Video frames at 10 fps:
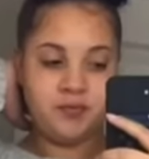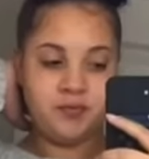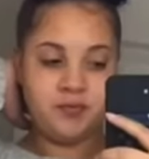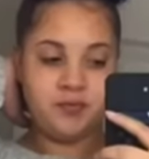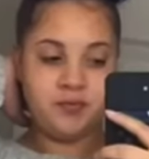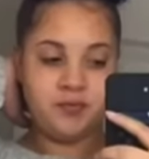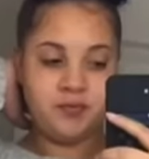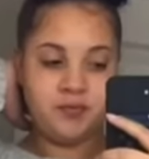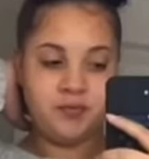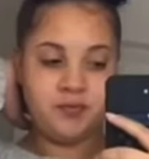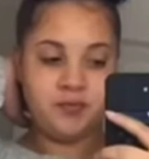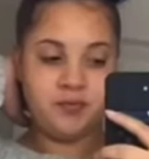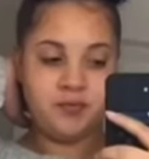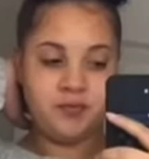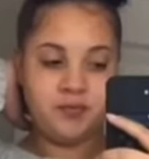
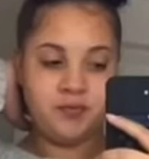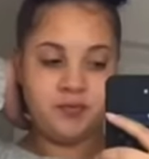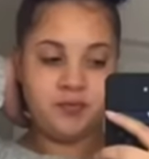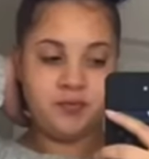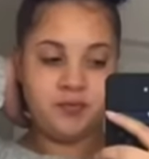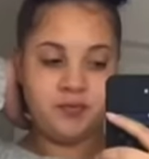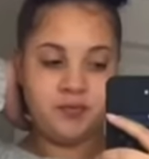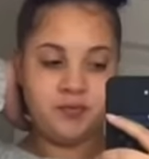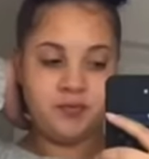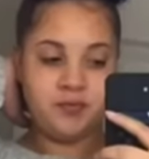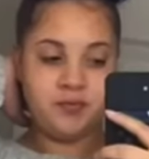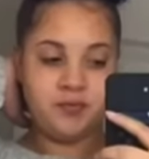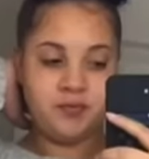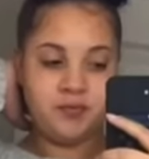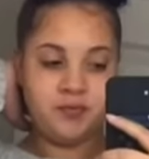
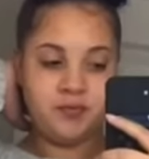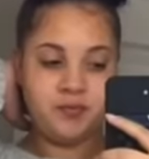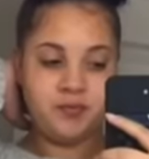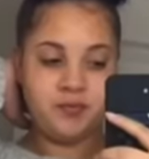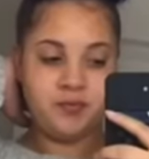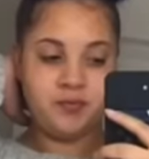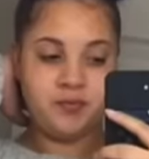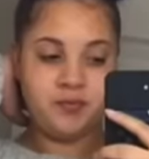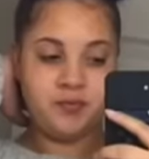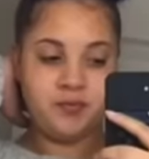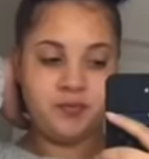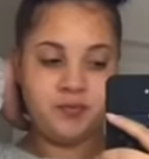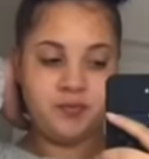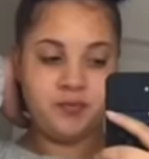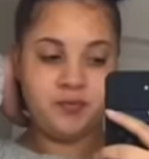
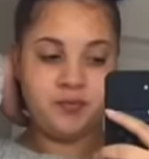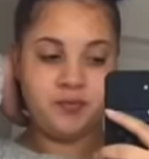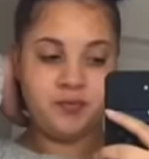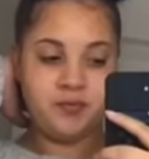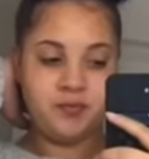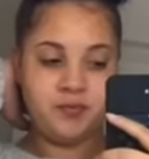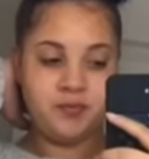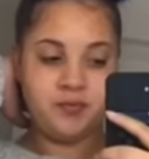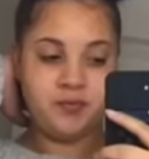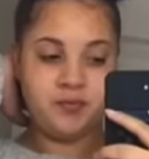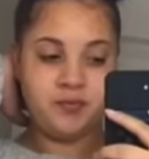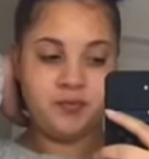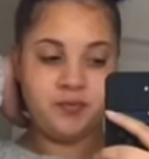[no speech]